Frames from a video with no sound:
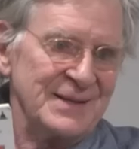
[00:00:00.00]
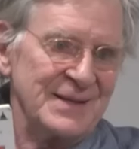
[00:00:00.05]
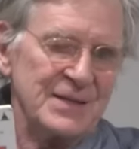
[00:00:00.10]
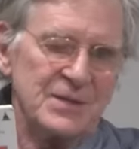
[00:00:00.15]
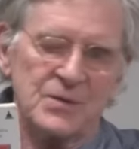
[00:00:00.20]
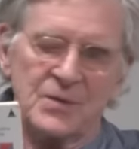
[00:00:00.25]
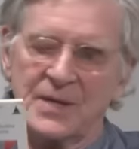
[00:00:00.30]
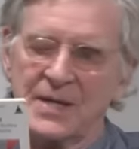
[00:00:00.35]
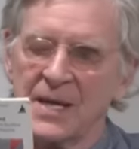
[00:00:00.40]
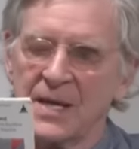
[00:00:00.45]

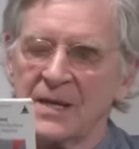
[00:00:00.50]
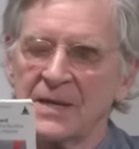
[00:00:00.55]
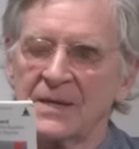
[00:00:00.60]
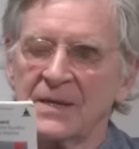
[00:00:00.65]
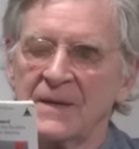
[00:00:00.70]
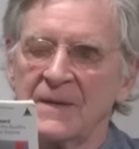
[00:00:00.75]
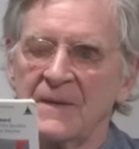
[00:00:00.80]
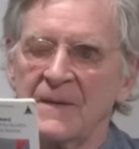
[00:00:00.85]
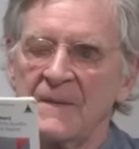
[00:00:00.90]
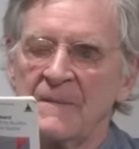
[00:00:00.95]
Then you
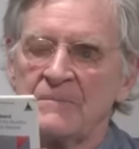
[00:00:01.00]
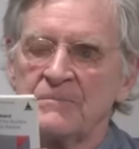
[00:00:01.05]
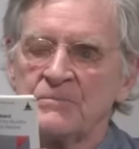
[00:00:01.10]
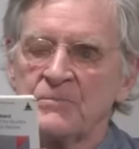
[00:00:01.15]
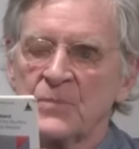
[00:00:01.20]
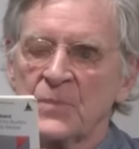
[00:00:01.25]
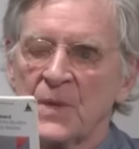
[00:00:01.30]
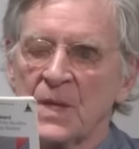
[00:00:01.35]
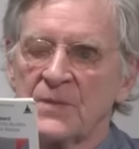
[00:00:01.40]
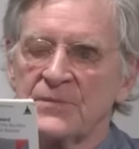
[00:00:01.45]
again,
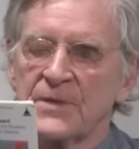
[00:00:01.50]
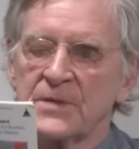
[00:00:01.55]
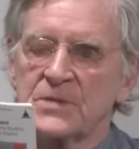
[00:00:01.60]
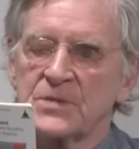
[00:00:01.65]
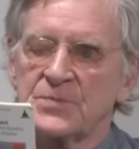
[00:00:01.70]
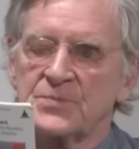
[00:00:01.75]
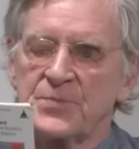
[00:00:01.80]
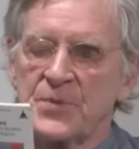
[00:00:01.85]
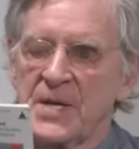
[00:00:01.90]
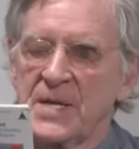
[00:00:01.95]
if
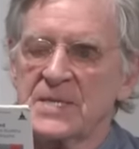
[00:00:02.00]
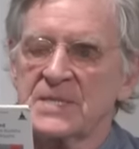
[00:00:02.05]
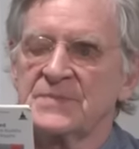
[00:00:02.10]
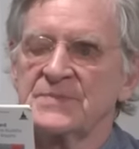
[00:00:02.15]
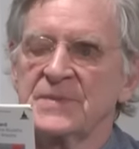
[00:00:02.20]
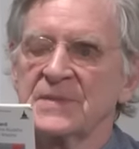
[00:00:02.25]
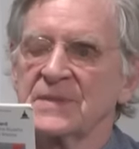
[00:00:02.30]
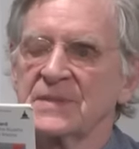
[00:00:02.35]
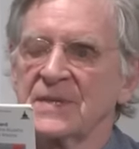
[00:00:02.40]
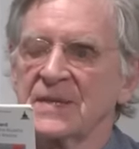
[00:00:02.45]
others
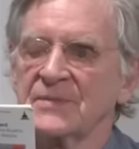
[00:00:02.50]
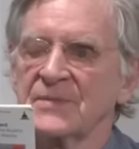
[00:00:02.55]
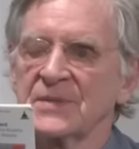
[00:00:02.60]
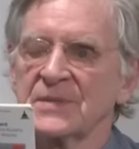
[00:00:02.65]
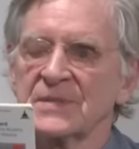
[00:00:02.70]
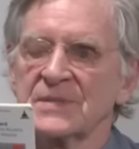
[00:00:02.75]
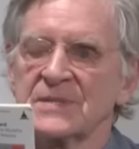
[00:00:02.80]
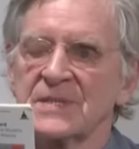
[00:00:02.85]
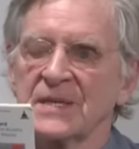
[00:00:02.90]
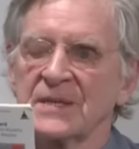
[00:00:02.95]
praise me, the Dhamma
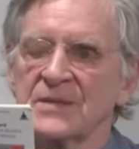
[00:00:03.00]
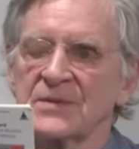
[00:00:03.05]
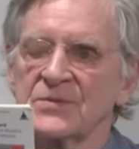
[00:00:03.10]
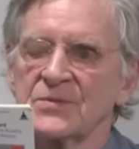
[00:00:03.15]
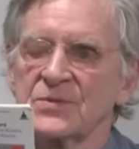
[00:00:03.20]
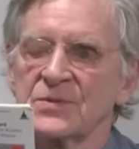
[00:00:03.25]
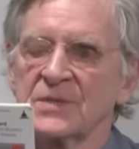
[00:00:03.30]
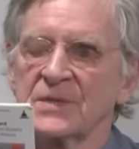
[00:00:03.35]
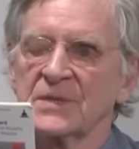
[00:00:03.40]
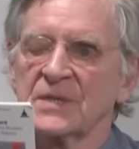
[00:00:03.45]
or the Sangha,
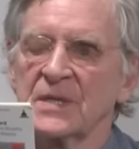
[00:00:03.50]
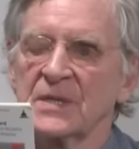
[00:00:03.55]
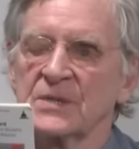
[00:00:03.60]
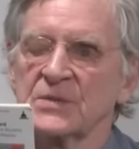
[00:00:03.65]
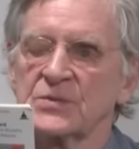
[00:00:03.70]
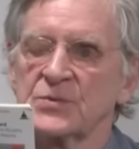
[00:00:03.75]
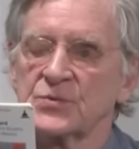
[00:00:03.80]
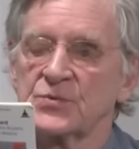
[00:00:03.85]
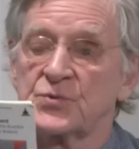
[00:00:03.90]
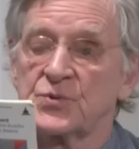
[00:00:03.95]
you should
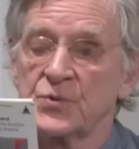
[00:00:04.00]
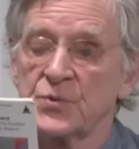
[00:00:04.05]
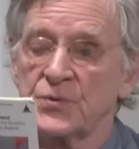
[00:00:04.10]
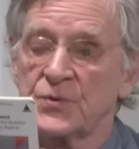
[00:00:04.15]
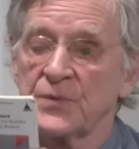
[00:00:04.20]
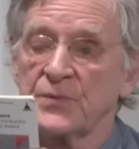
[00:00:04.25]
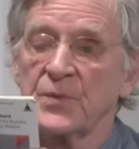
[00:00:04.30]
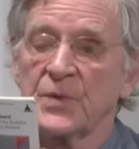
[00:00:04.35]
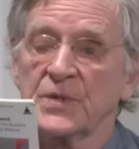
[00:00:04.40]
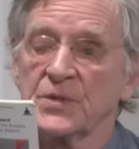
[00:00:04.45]
acknowledge the
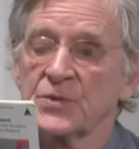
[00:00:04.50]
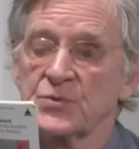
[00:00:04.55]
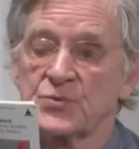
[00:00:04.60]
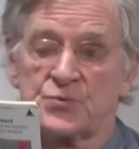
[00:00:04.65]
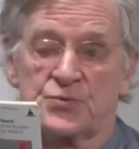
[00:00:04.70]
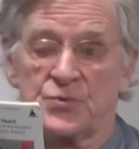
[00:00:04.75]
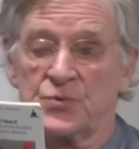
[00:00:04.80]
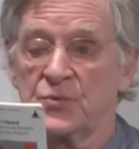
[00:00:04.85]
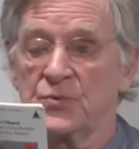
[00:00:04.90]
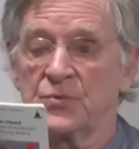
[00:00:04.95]
truth of what is
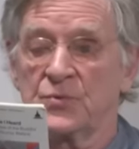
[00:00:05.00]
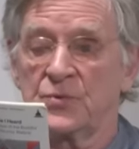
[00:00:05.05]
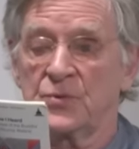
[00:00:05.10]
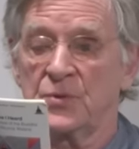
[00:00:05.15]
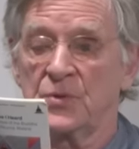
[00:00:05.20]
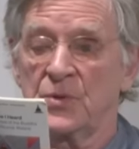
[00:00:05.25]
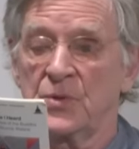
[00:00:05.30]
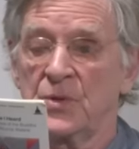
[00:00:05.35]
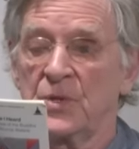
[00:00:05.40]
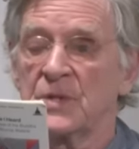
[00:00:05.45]

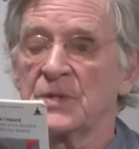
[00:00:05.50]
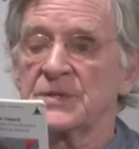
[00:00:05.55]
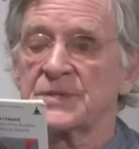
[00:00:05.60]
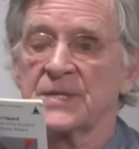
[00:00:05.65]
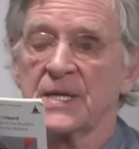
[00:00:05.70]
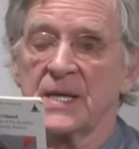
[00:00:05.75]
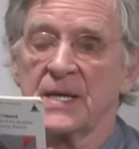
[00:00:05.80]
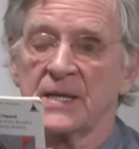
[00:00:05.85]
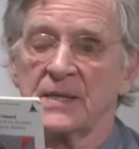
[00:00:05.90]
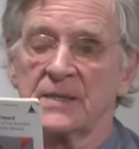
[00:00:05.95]
true,
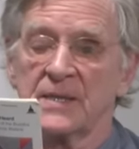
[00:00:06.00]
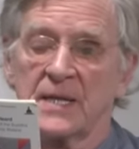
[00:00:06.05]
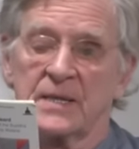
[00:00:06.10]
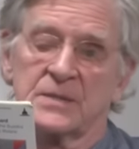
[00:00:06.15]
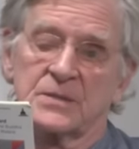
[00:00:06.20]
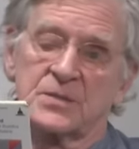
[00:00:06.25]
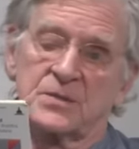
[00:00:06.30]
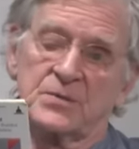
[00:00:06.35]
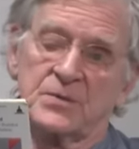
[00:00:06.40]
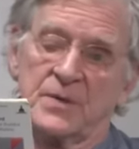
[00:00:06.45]
saying
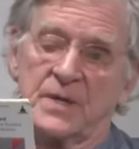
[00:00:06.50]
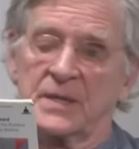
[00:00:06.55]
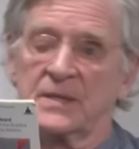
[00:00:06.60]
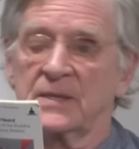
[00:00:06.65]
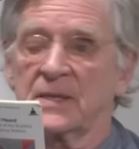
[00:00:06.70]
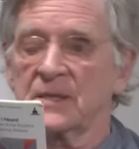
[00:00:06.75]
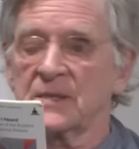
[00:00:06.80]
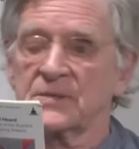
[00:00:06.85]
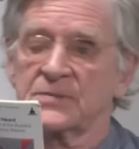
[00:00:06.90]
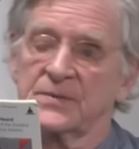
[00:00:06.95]
that is
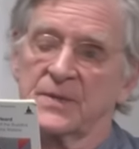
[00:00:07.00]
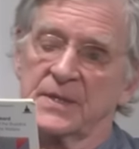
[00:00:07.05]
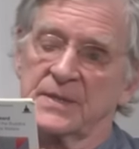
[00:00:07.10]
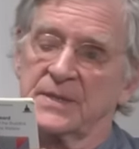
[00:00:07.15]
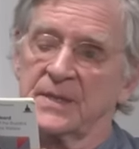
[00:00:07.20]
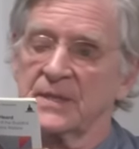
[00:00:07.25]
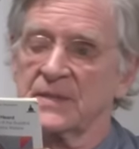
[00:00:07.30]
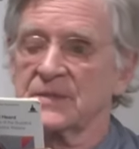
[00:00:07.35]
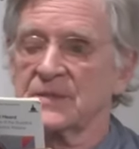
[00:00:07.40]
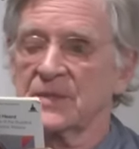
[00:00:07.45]
correct, that is
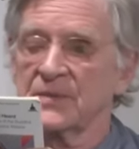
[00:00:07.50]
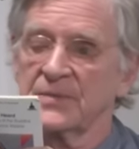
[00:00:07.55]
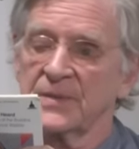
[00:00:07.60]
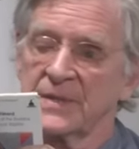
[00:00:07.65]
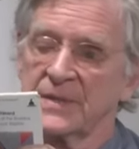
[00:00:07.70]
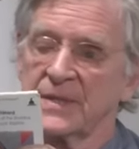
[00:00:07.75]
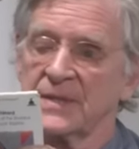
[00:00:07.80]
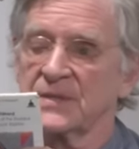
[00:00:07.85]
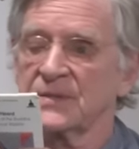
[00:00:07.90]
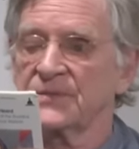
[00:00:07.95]
right, that is our
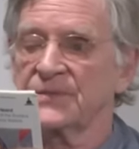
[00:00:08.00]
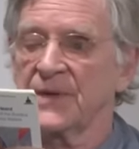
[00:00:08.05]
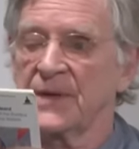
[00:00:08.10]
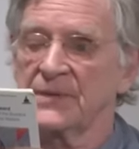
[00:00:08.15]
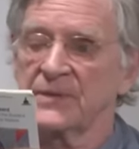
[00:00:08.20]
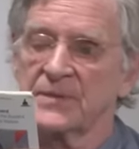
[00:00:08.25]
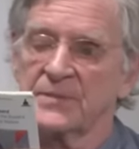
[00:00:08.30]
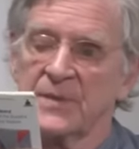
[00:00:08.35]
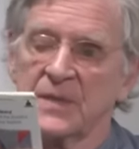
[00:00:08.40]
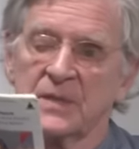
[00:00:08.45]
way, that is
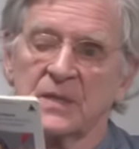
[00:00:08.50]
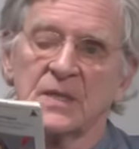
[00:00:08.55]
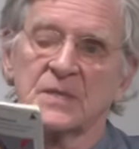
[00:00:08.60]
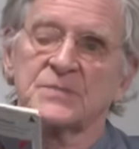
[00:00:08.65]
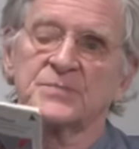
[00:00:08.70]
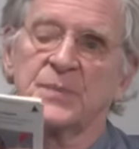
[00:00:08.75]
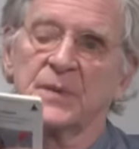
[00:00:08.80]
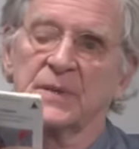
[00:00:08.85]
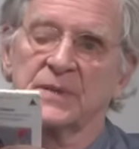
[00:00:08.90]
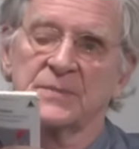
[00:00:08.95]
found among
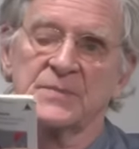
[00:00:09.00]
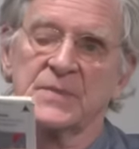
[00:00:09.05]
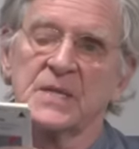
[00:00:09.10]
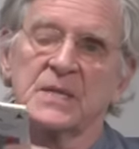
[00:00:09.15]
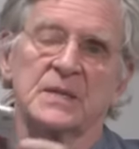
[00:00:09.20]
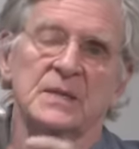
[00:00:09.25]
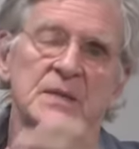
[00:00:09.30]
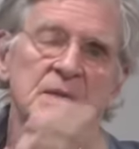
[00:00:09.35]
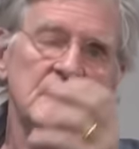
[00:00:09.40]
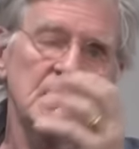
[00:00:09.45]
us, but
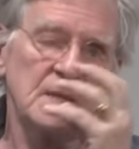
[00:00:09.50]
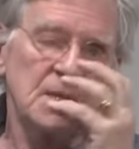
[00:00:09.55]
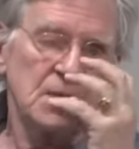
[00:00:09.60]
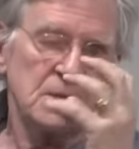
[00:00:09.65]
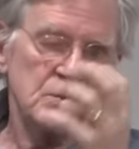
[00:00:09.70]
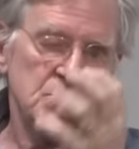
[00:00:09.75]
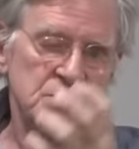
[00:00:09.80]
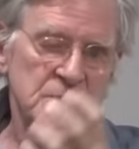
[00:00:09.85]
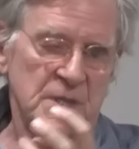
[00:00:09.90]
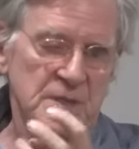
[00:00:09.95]
meaning
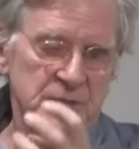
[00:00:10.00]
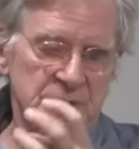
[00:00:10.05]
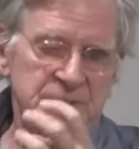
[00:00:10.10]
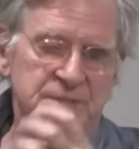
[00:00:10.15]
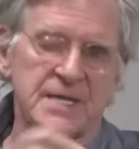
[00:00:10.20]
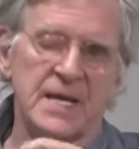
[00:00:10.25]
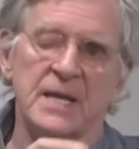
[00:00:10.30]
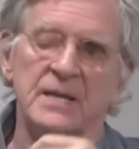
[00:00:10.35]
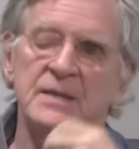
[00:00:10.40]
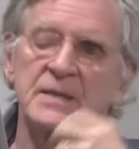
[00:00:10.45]
you should
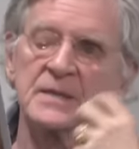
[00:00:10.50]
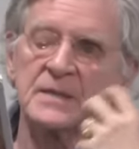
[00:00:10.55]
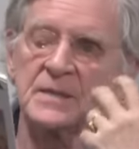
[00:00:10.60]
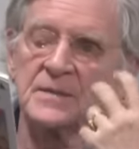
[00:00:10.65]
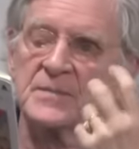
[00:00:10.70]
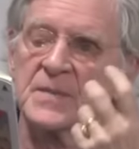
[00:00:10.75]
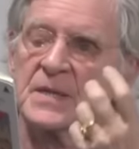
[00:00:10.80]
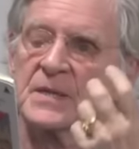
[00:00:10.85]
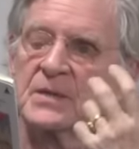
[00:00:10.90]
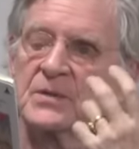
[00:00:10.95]
understand it
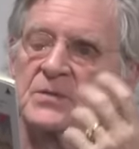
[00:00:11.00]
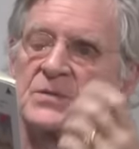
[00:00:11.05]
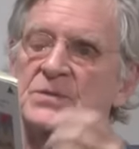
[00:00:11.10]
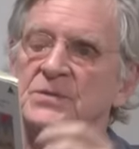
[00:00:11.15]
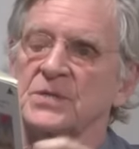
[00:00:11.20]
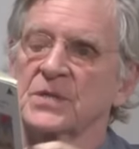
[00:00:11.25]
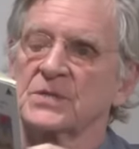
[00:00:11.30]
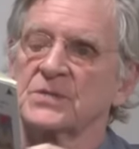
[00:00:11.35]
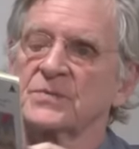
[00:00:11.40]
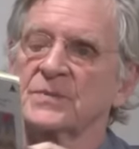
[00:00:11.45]
and make a
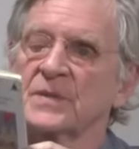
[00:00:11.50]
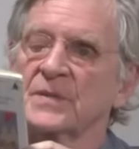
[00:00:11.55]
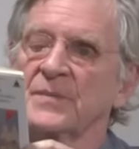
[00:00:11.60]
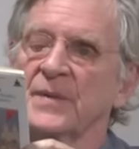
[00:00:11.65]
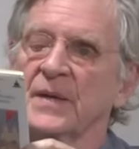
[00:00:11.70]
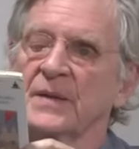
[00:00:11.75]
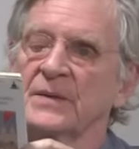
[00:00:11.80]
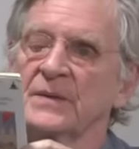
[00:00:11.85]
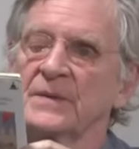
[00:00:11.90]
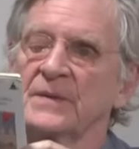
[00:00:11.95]
good judgment
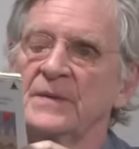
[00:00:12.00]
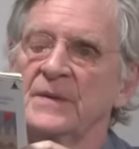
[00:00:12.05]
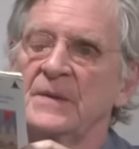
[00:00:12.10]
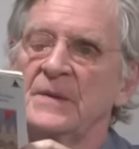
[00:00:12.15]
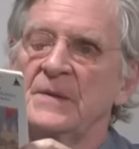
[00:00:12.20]
about it.